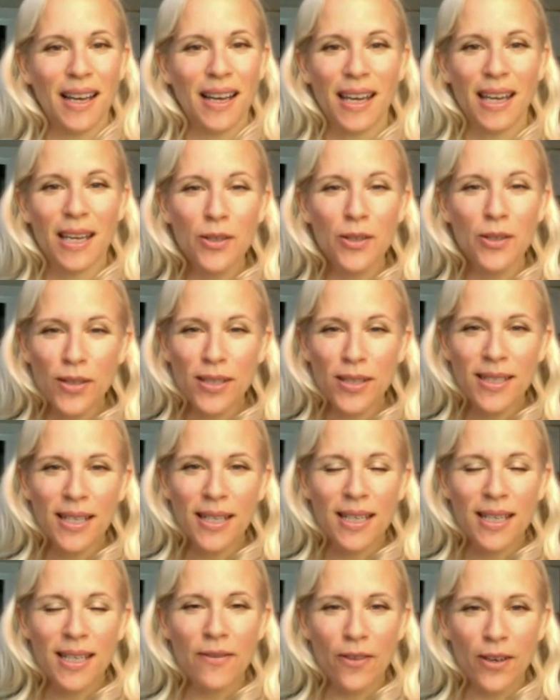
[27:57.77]

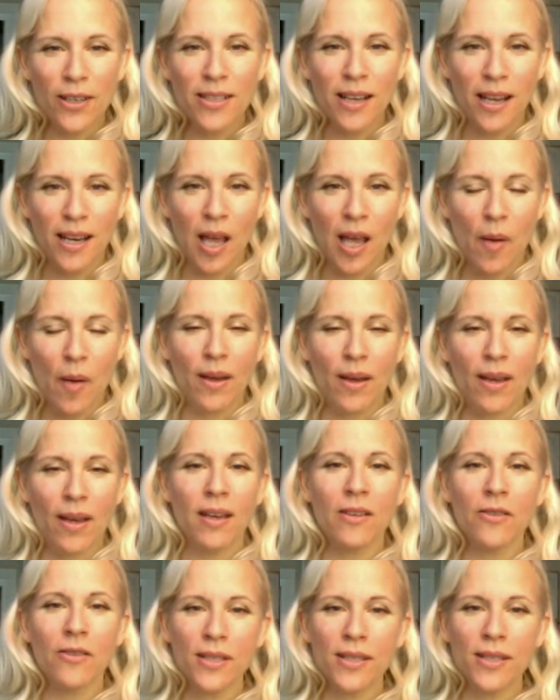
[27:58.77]
Interesting, different dynamic,
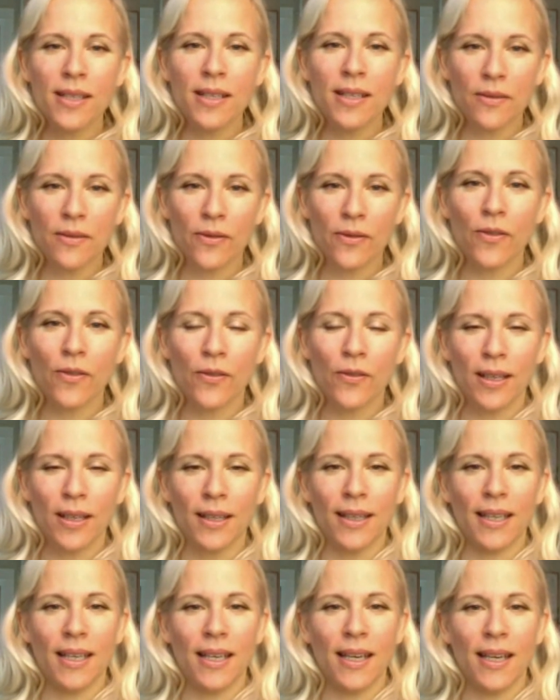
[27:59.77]
interesting, different
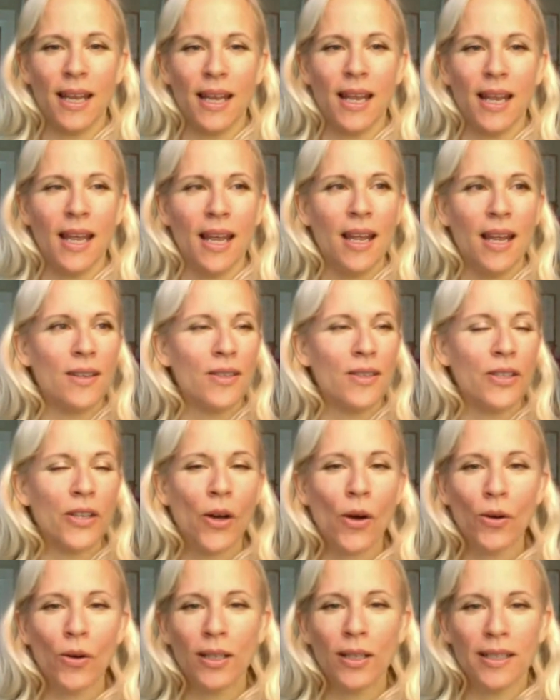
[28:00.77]
feeling,
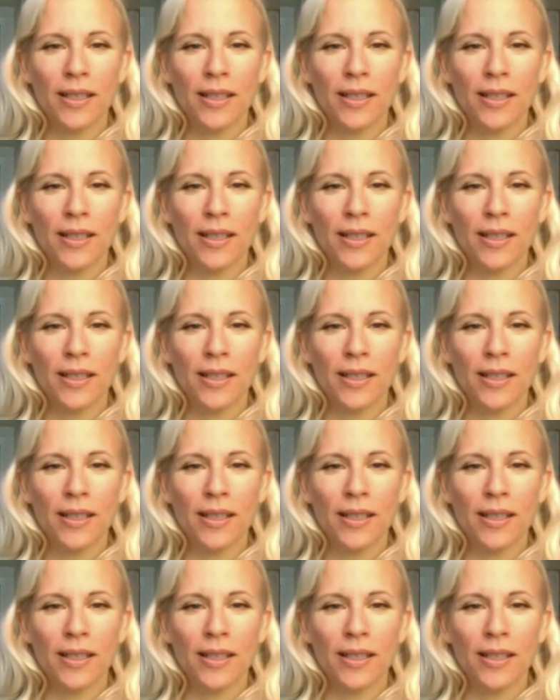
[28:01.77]
totally